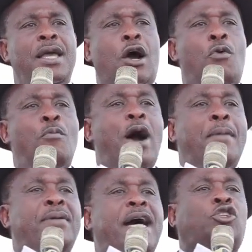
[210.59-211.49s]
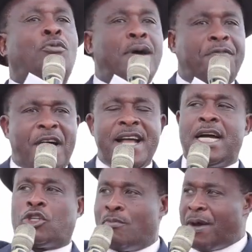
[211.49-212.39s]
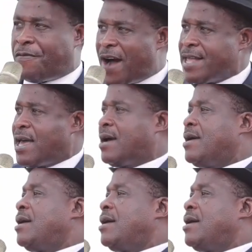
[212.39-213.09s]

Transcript: ya kumuambia tumefanya, tumefanya.